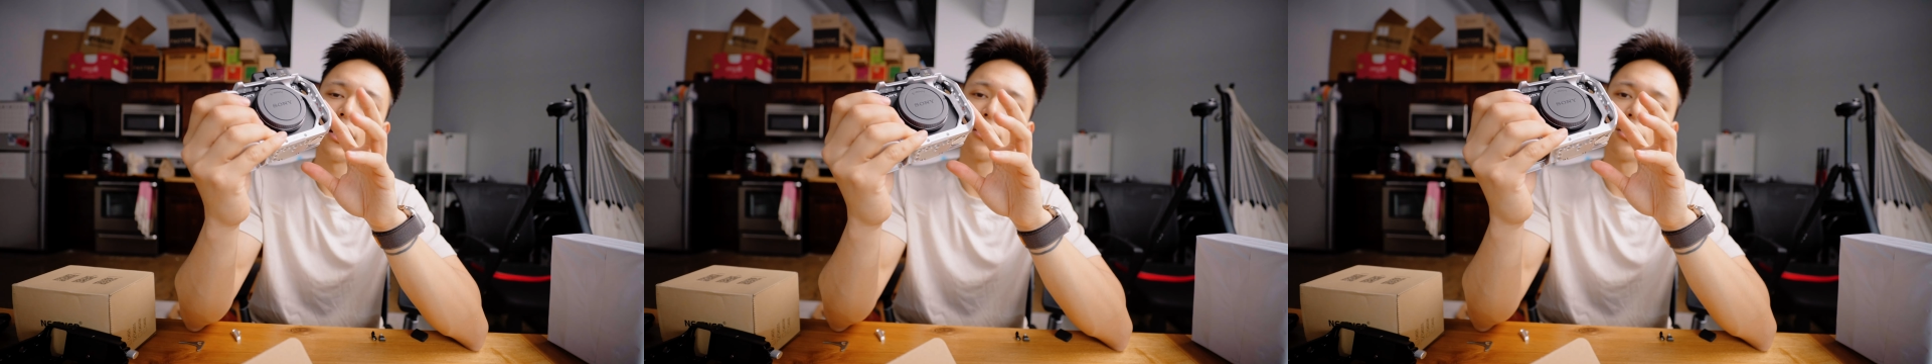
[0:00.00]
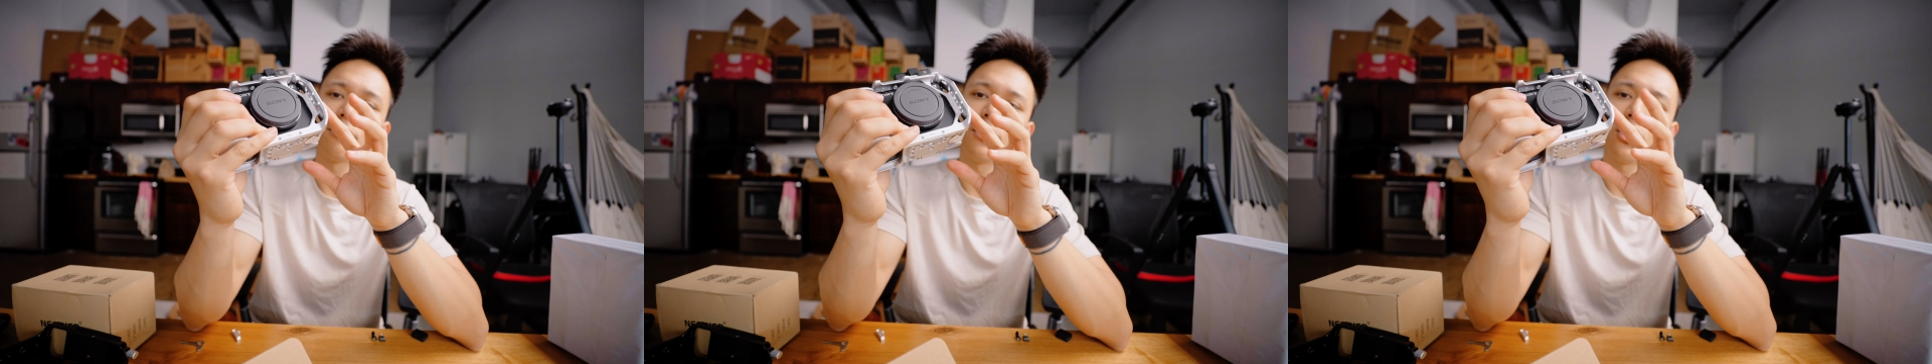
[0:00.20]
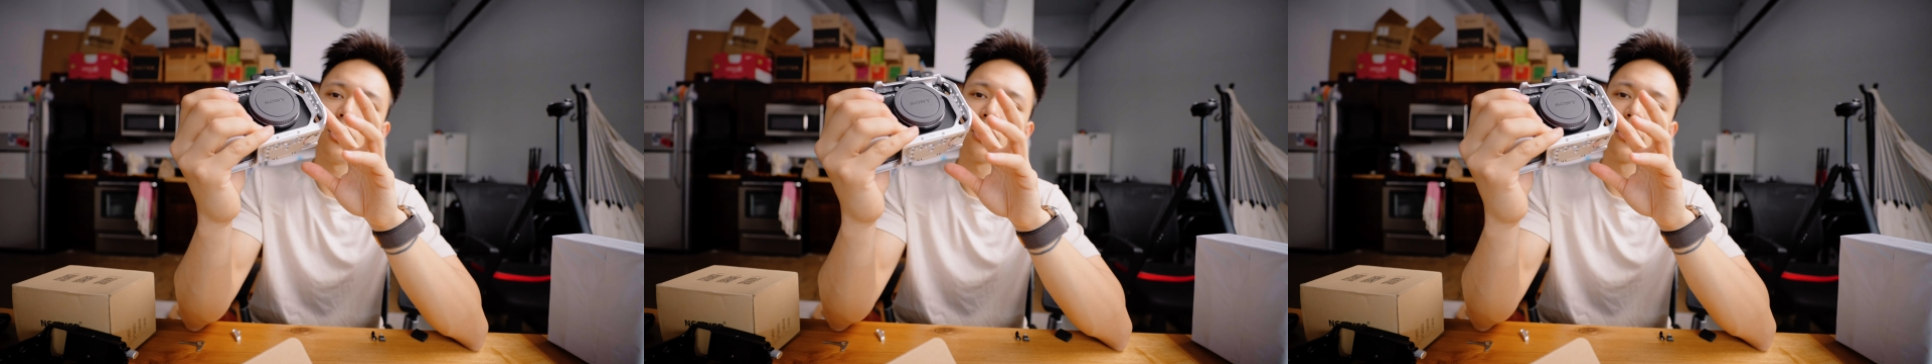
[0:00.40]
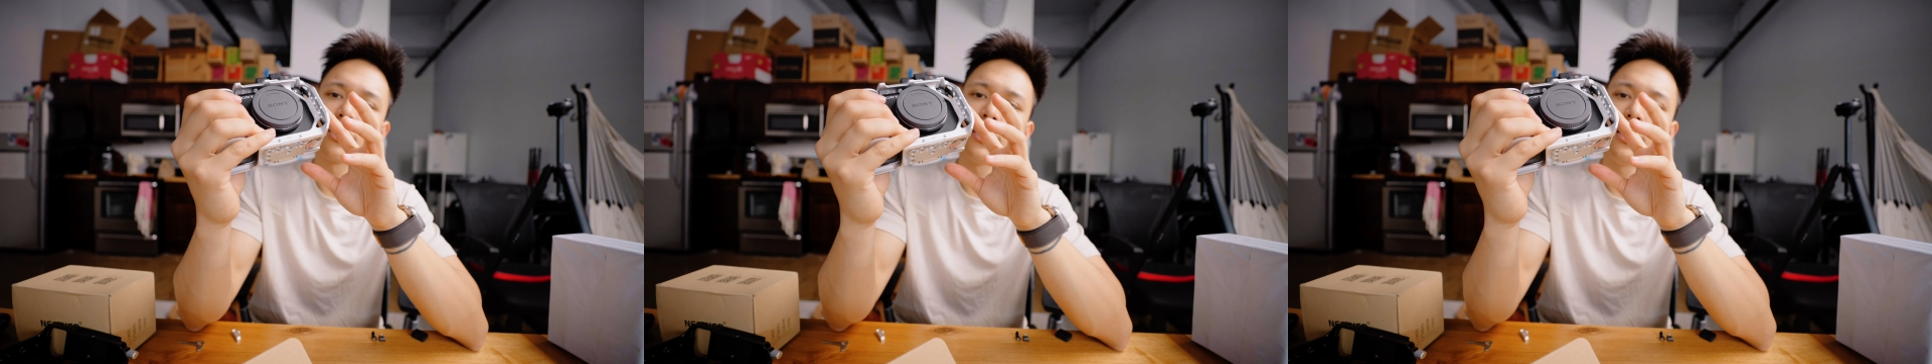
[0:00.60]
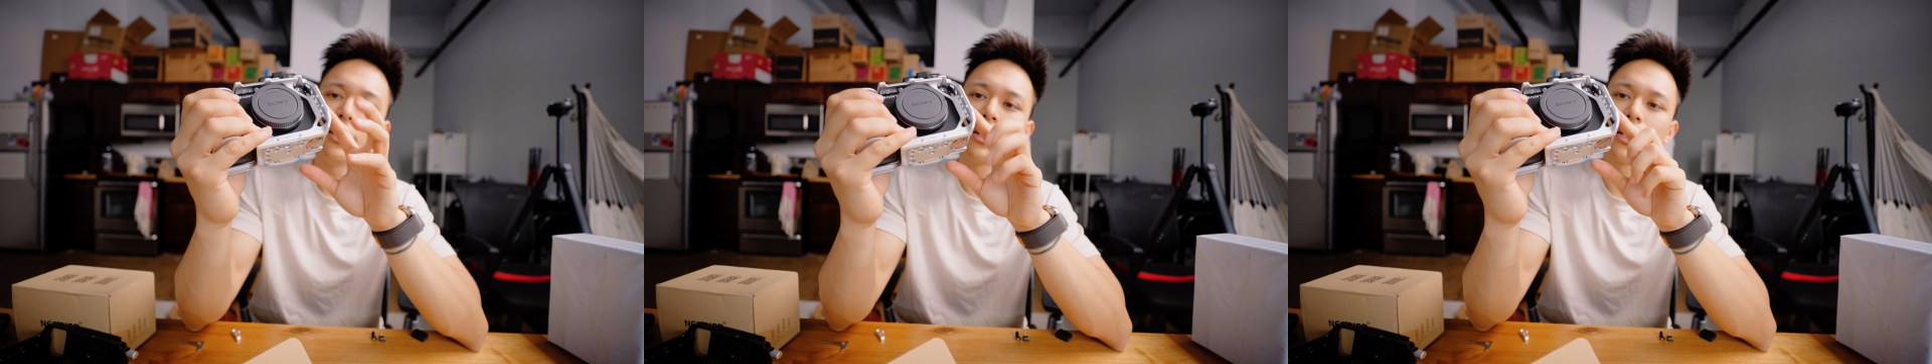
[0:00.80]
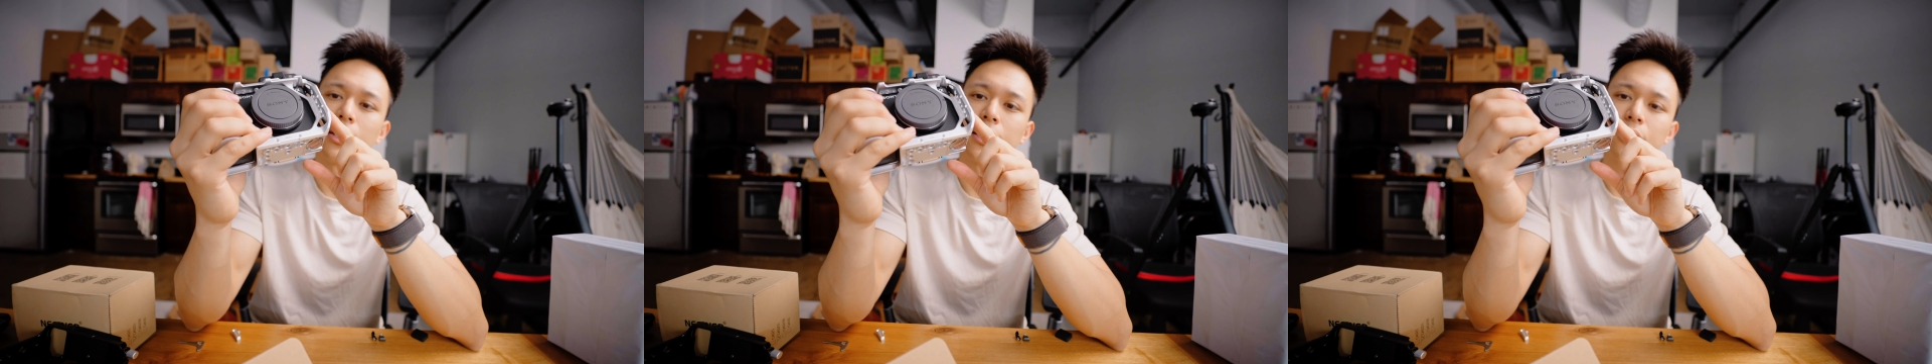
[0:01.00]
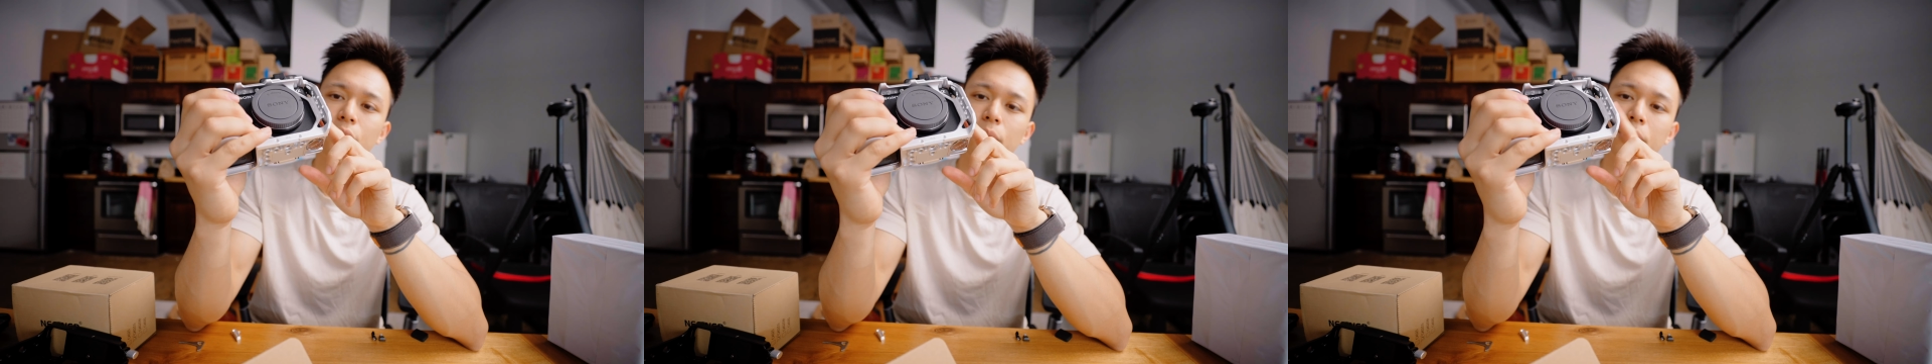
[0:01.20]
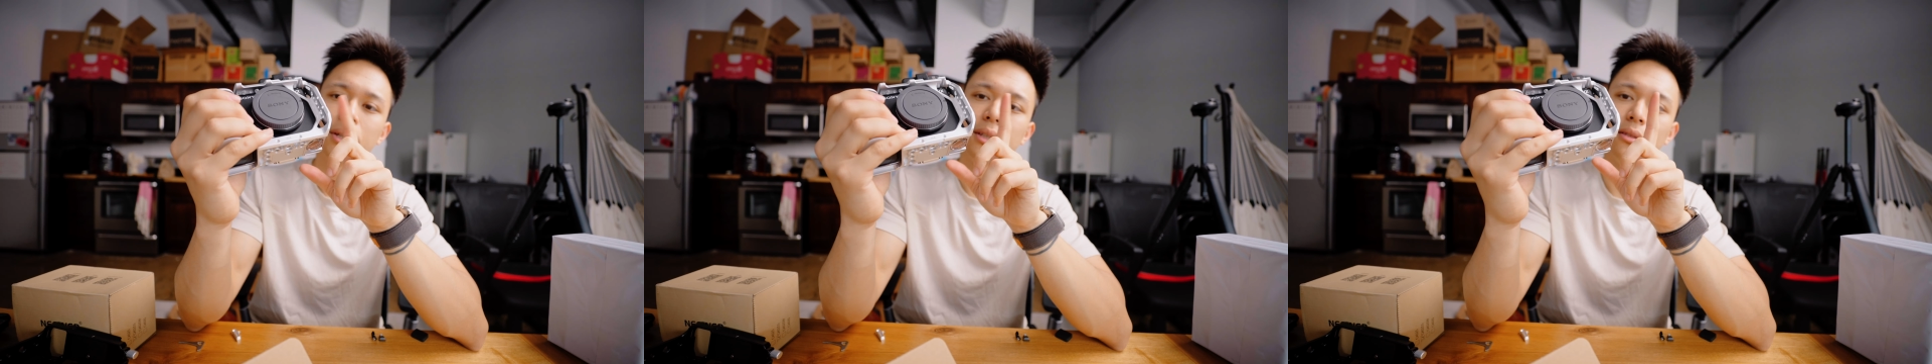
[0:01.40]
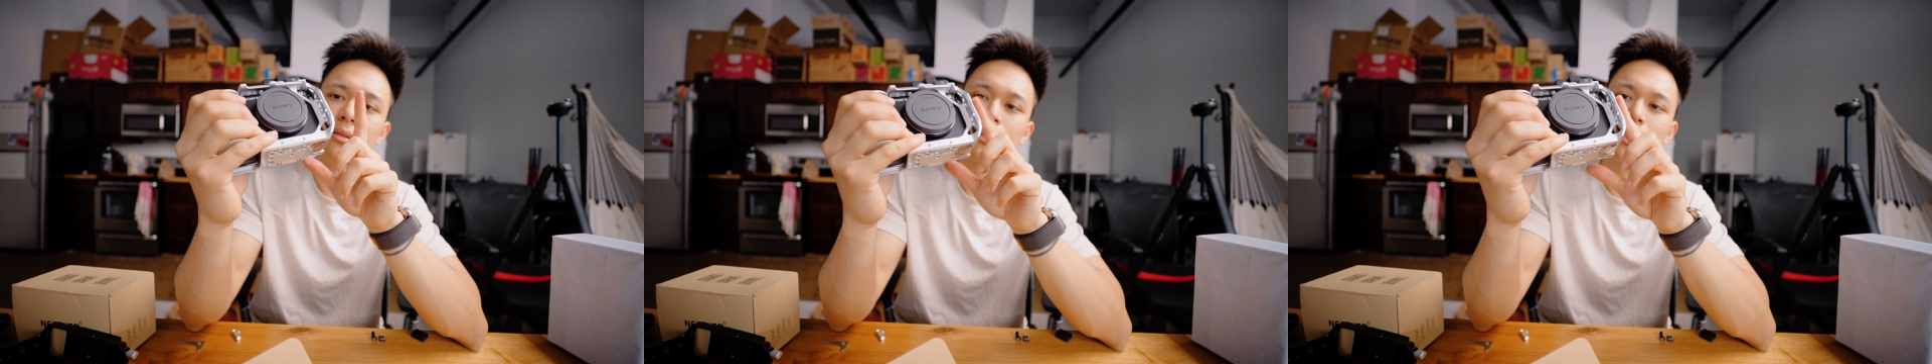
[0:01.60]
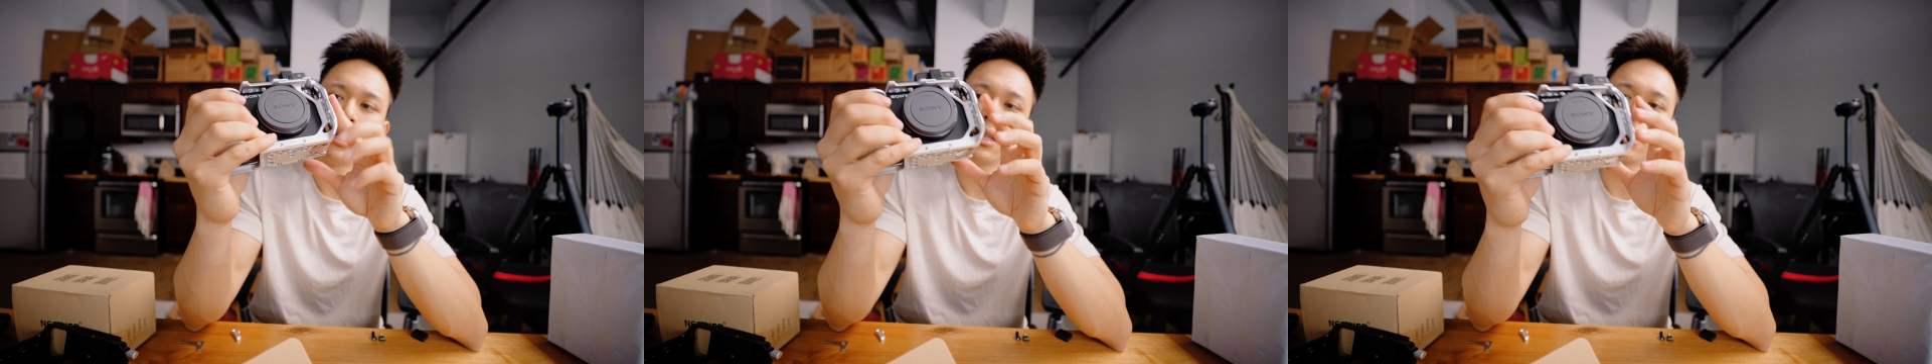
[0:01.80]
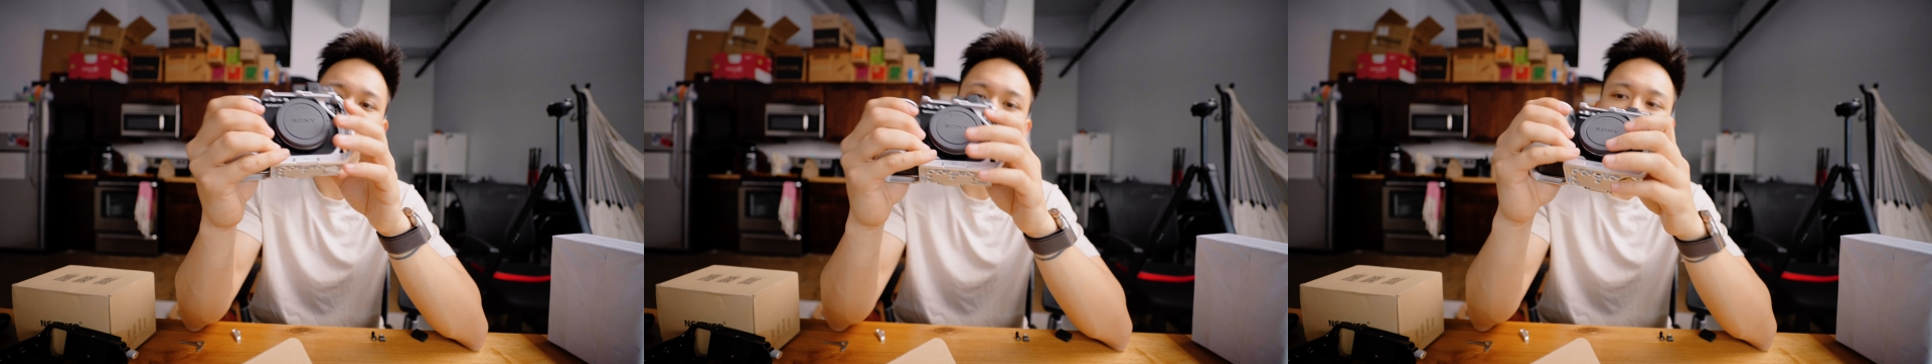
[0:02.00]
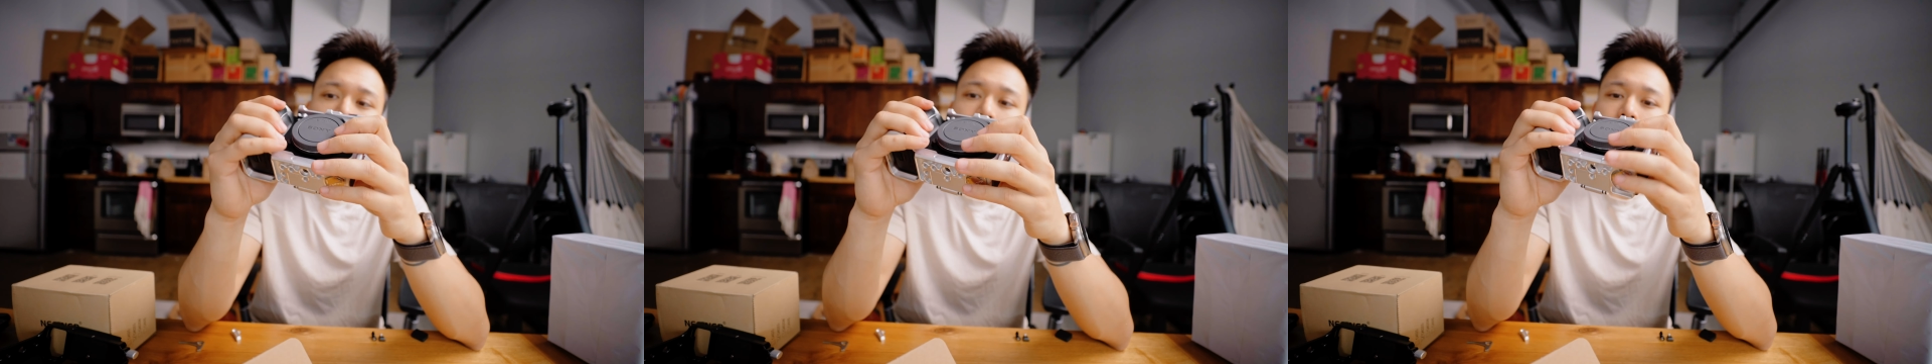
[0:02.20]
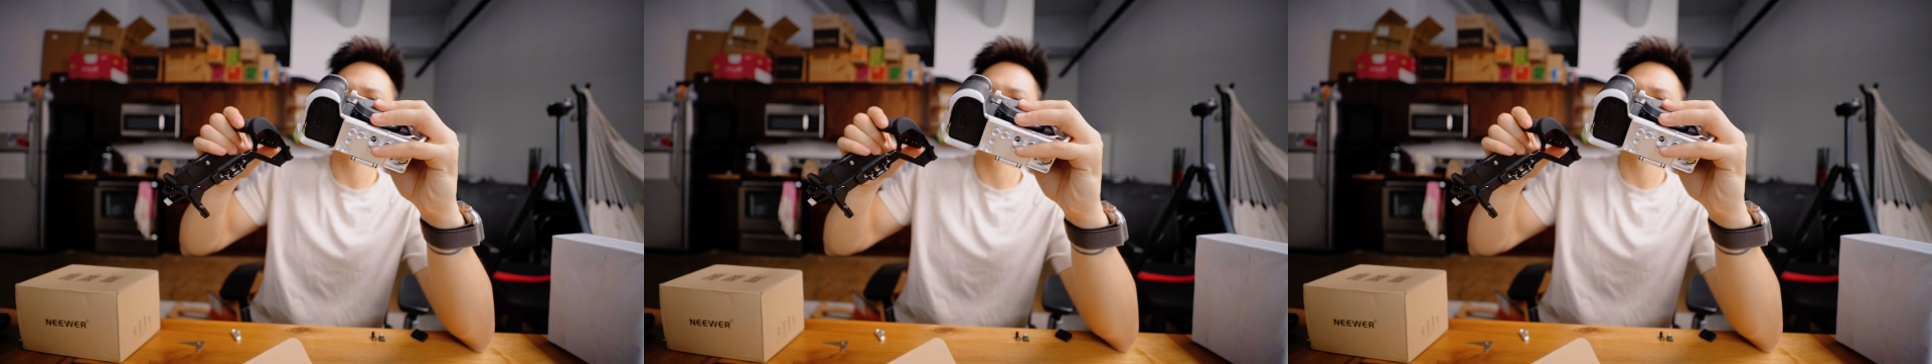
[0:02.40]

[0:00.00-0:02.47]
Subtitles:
Got some RE connector pins here.